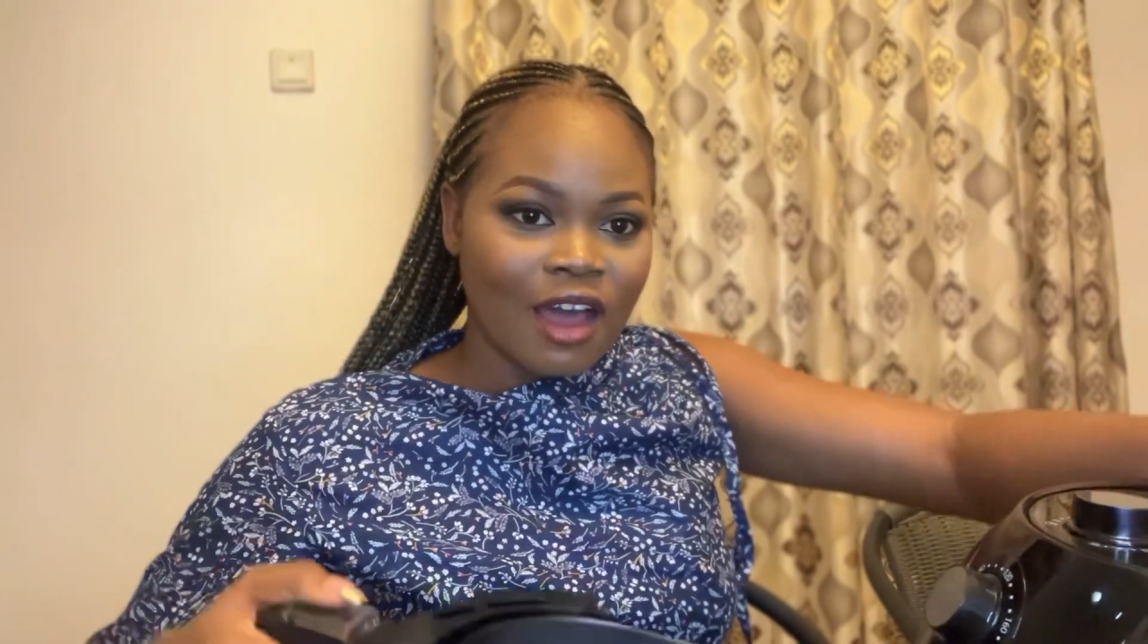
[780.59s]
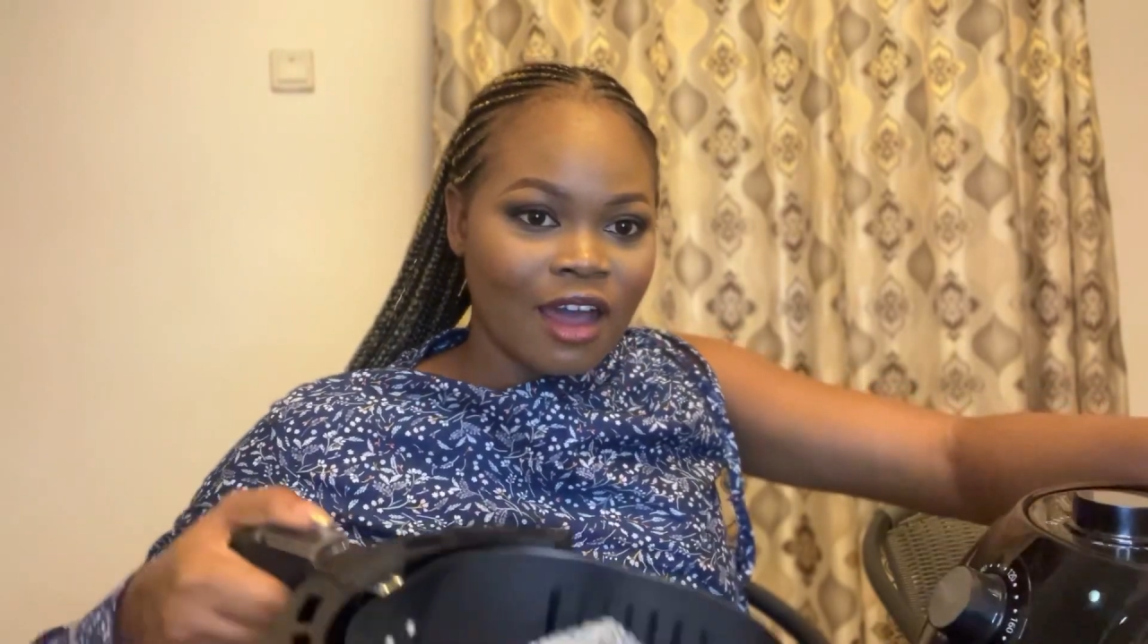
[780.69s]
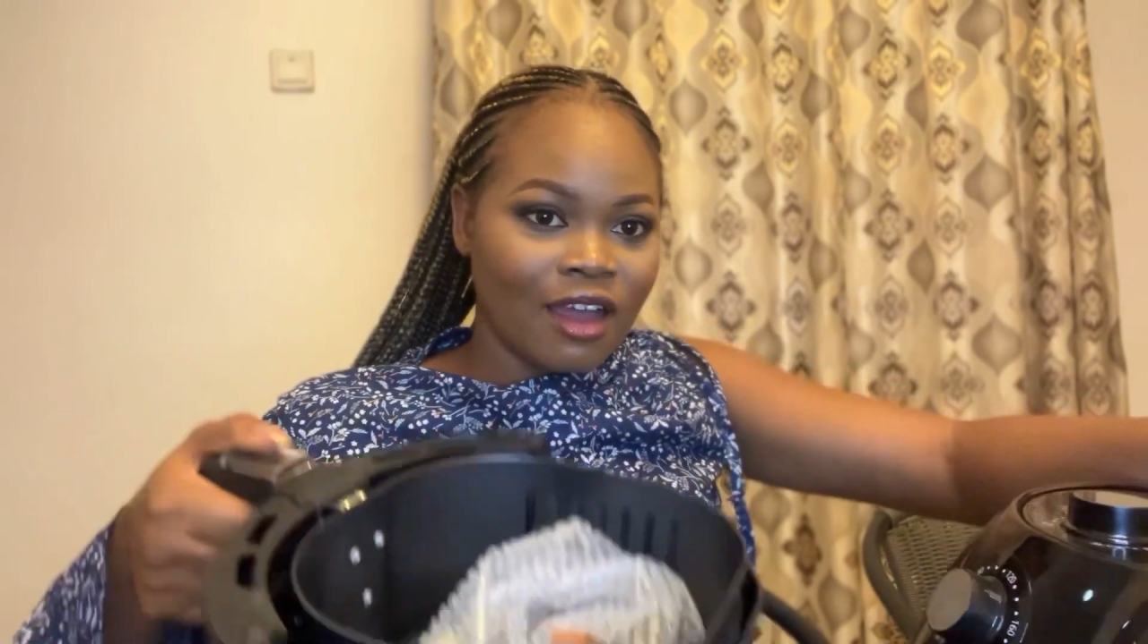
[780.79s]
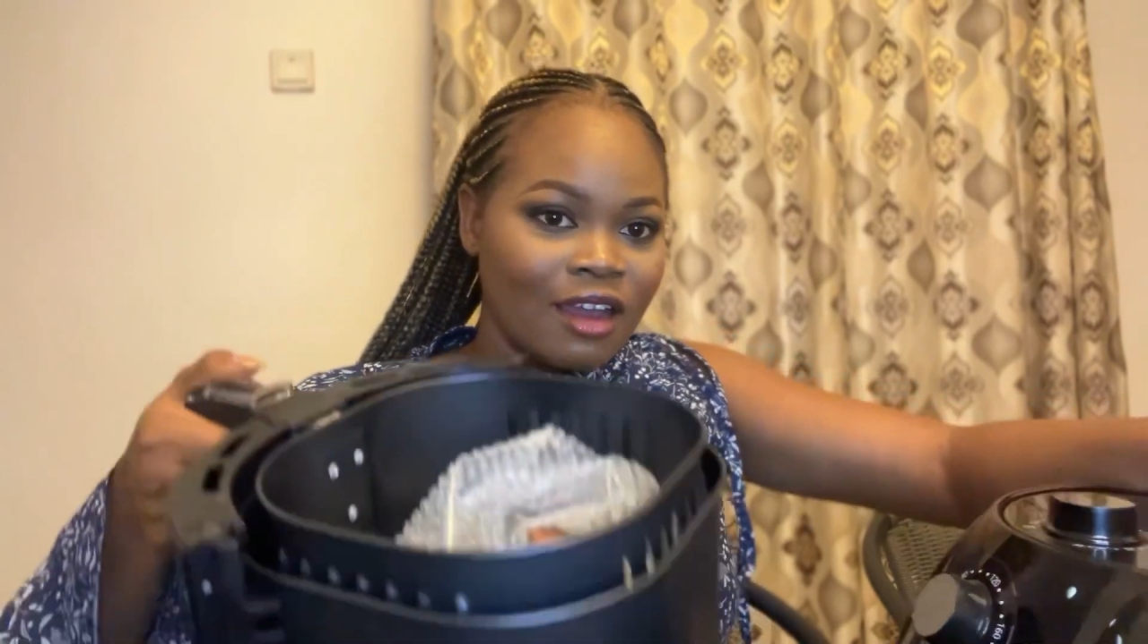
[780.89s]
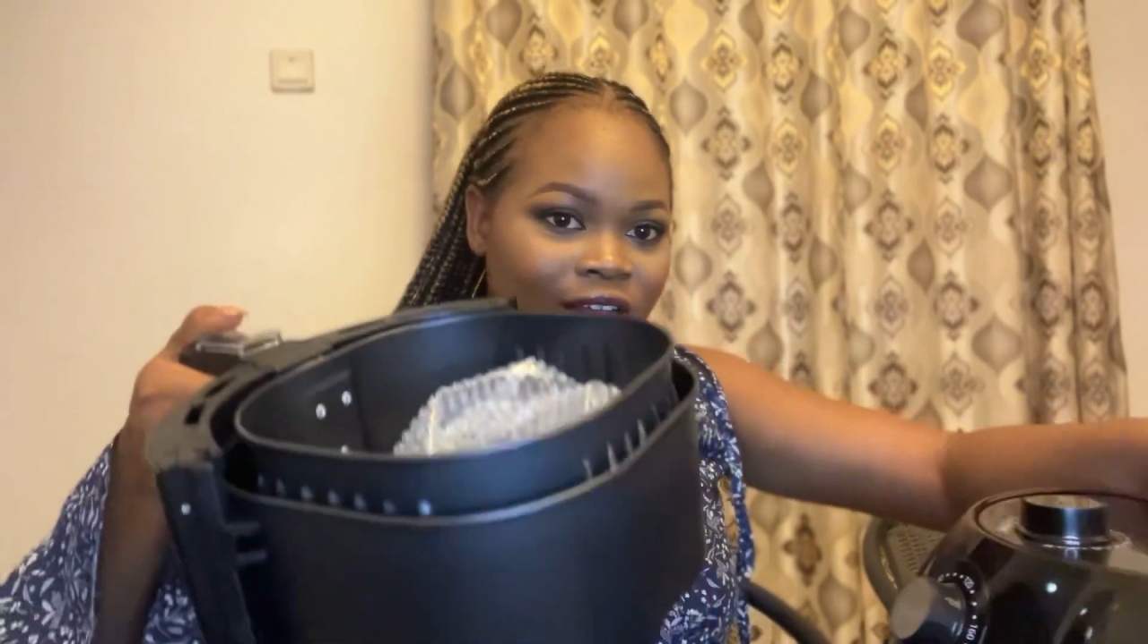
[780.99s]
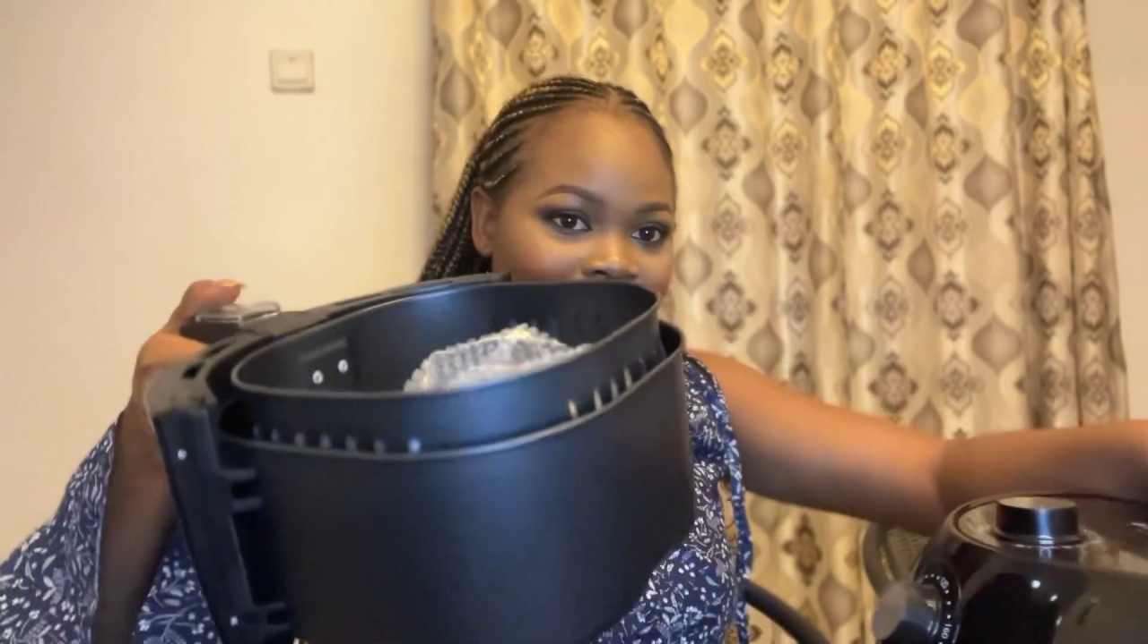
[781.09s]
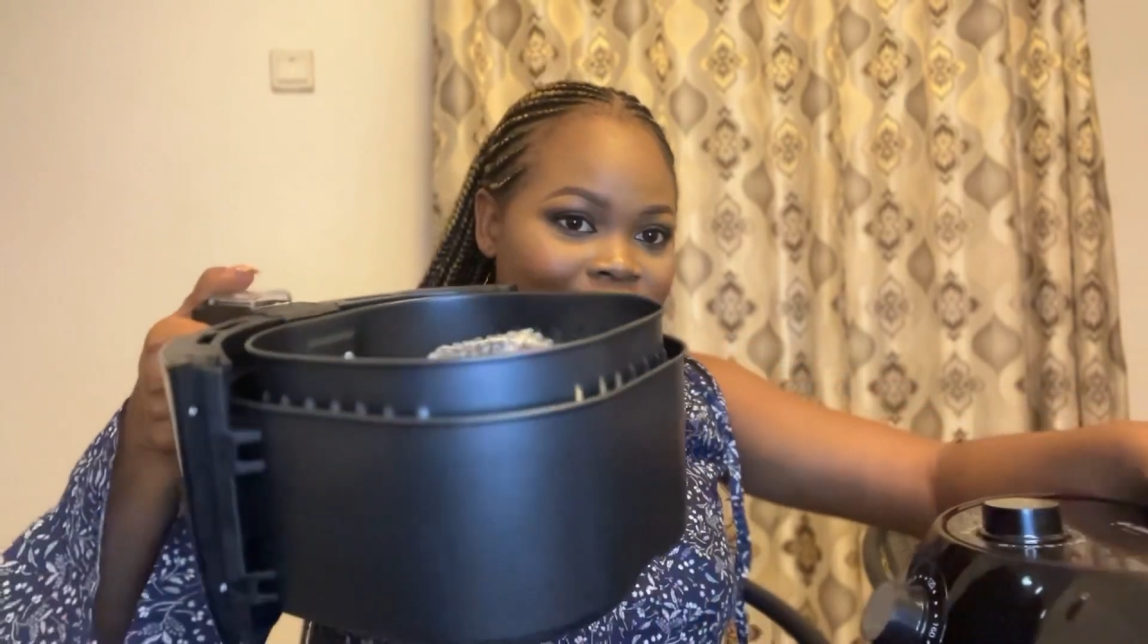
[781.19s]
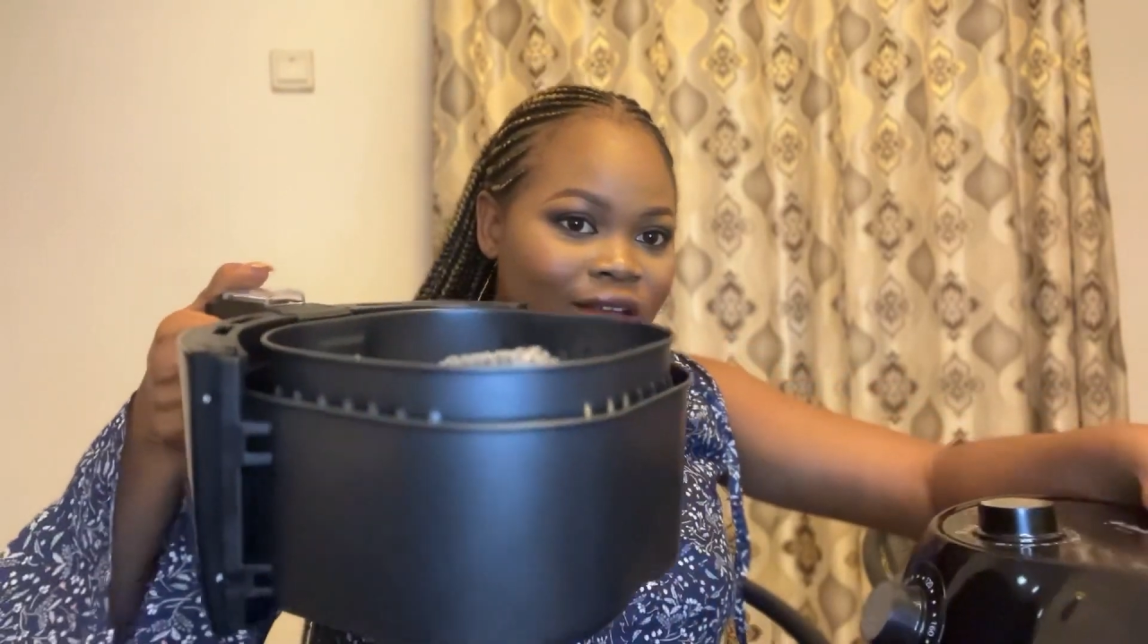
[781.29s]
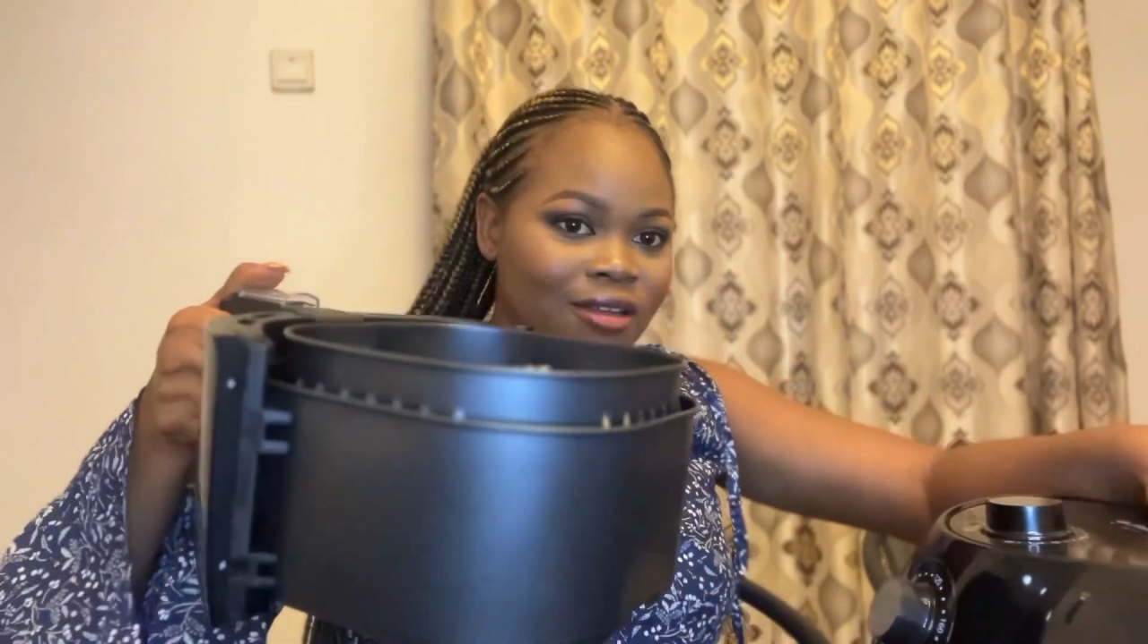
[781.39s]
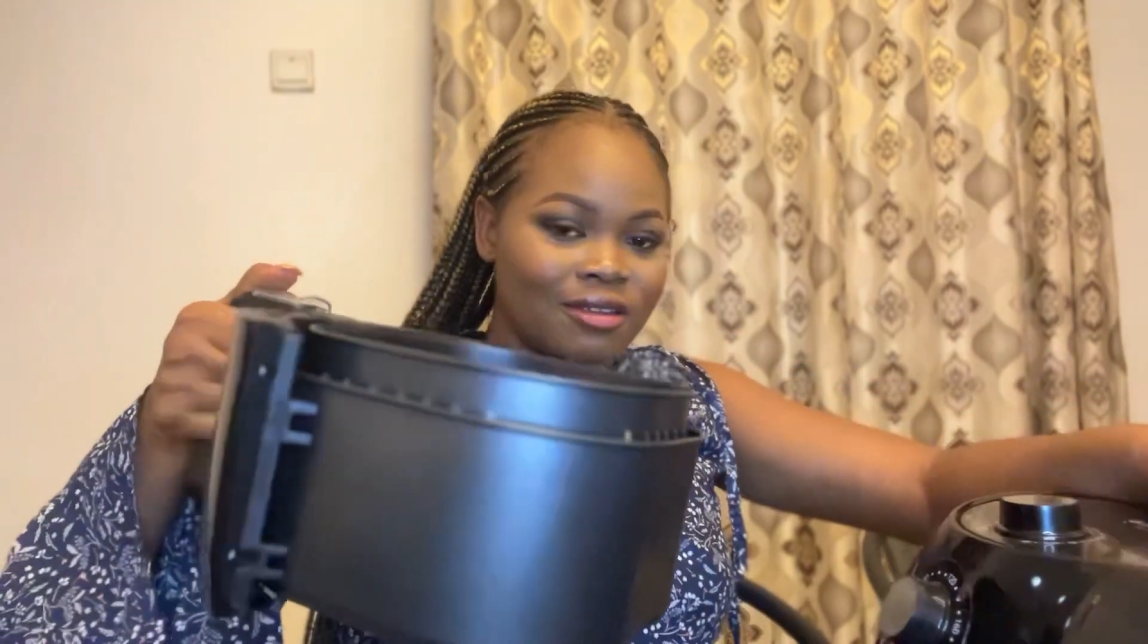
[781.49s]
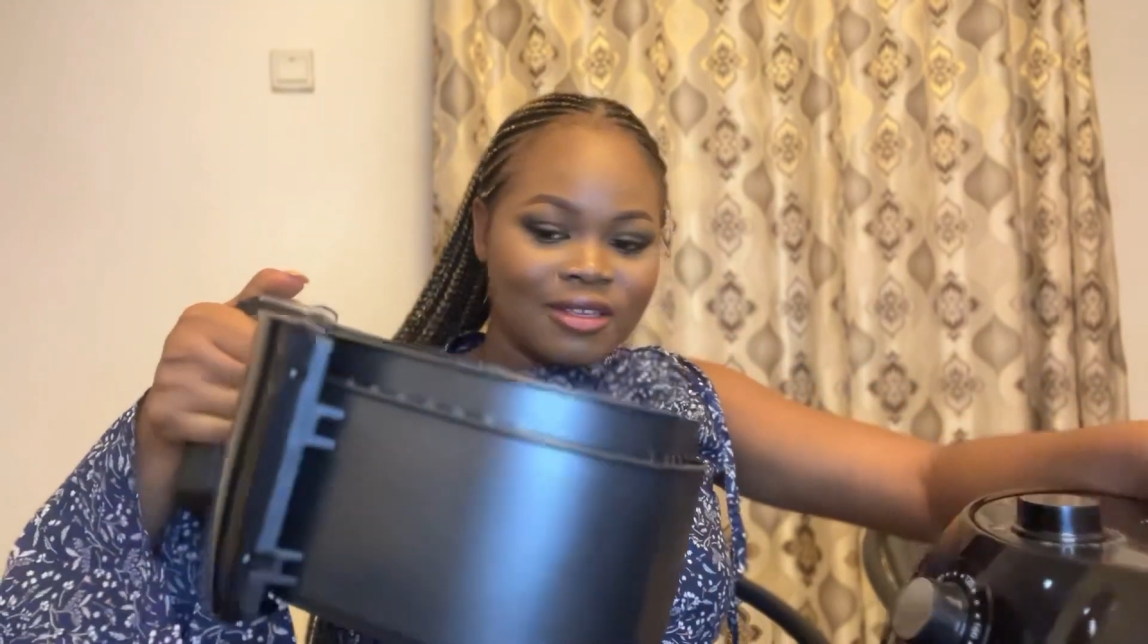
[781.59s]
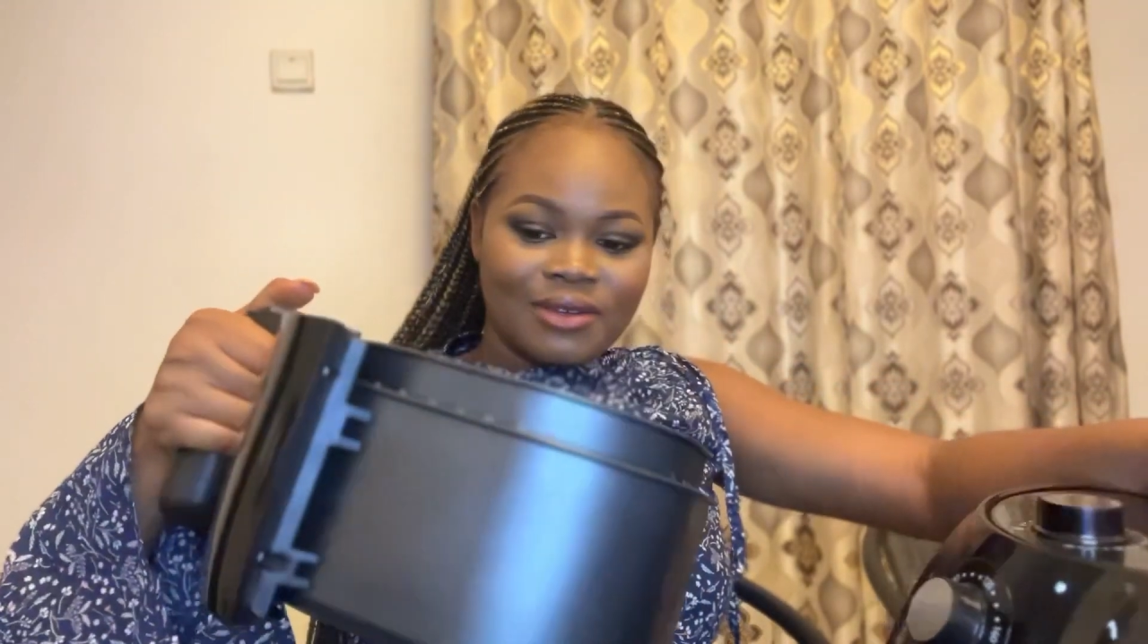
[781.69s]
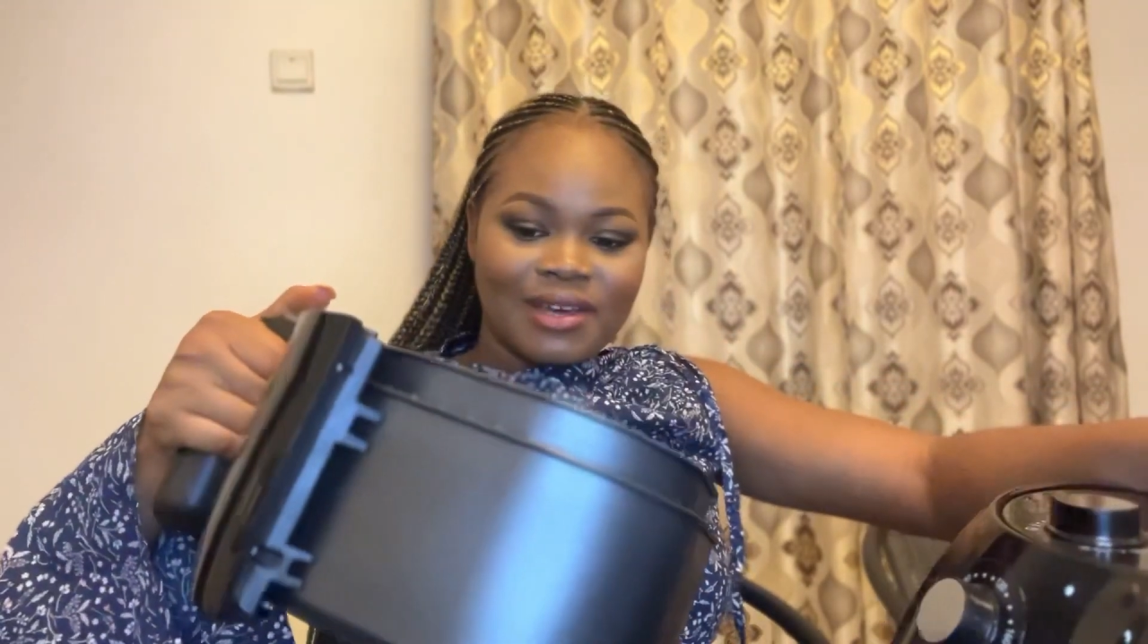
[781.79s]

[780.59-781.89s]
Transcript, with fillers: her you